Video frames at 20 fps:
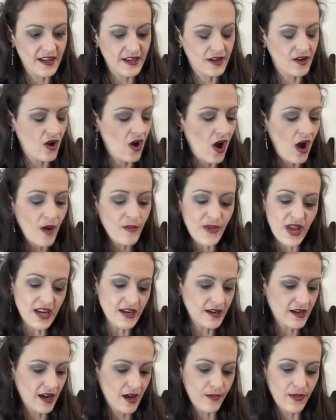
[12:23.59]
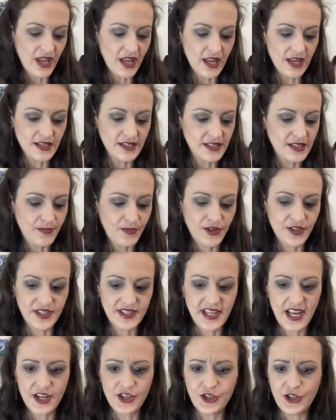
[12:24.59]
comet coming into
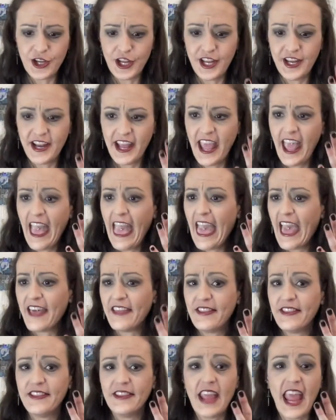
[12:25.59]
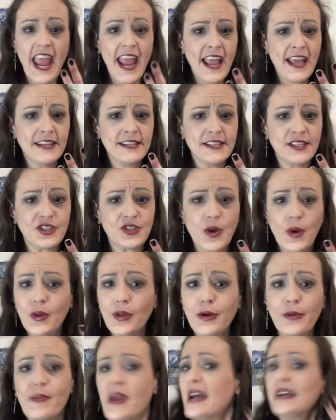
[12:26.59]
procession, and a
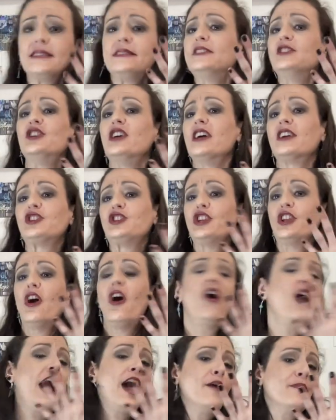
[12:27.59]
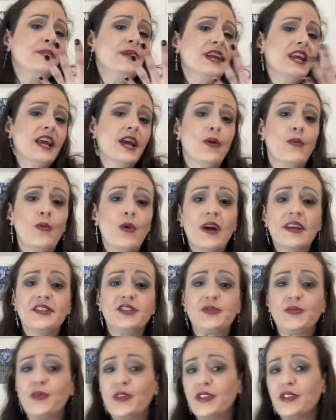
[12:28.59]
solar mass ejection all happening at
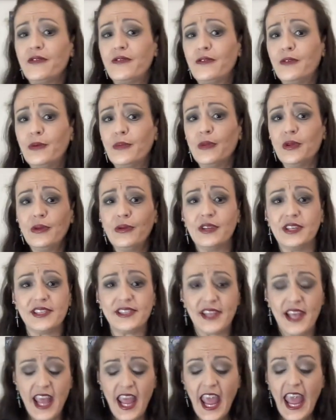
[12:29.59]
once when the full moon is,